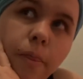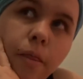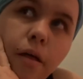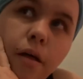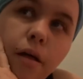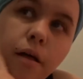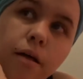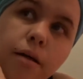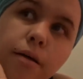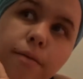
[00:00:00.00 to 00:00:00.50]

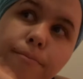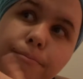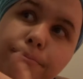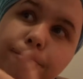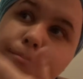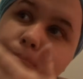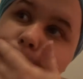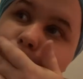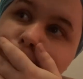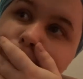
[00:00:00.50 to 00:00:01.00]
Um,
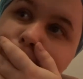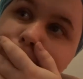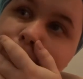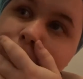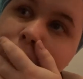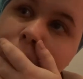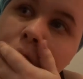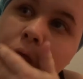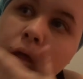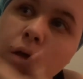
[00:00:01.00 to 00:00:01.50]

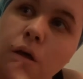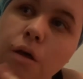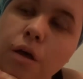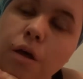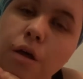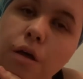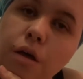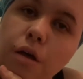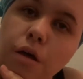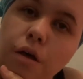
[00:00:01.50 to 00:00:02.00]

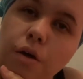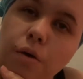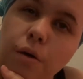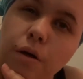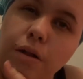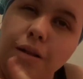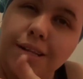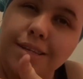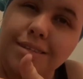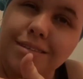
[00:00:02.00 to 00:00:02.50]
well,
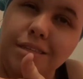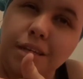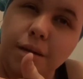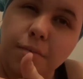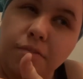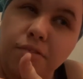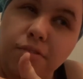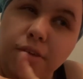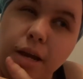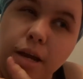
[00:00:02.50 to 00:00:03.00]
at least some
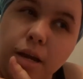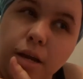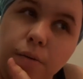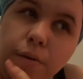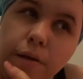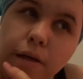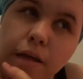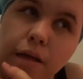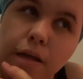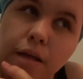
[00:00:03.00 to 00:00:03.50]
of it
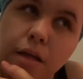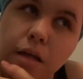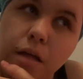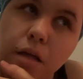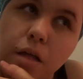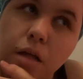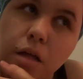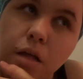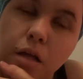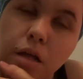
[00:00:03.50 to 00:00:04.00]
anyway.
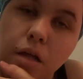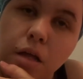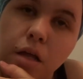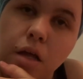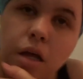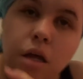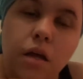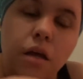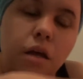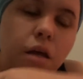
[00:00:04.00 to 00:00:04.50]

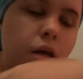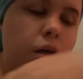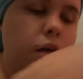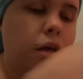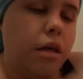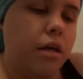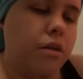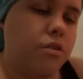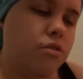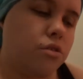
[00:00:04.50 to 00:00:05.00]

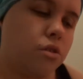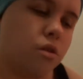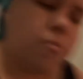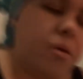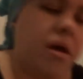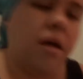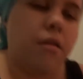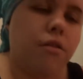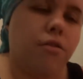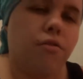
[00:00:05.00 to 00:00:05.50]
It took
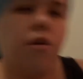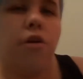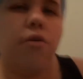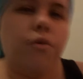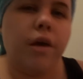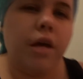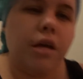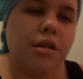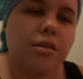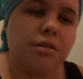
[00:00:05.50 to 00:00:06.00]
about three
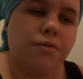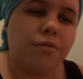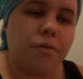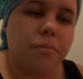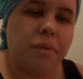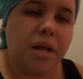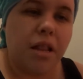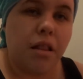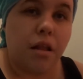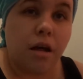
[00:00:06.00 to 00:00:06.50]
weeks for
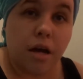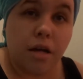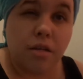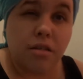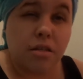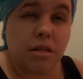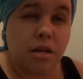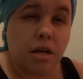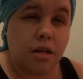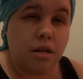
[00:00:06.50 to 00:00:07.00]
my
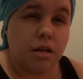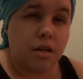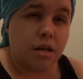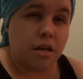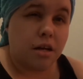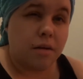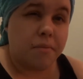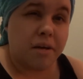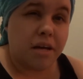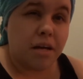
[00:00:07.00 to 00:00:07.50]
last colour to
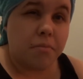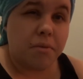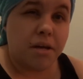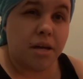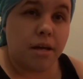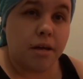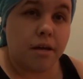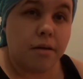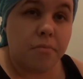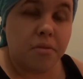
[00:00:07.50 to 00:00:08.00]
come out of my
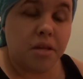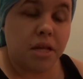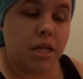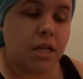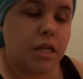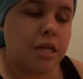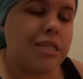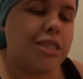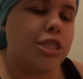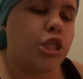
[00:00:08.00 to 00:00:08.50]
hair
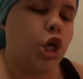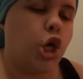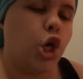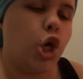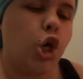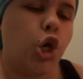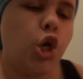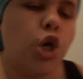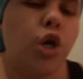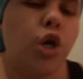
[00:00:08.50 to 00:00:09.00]
completely, so,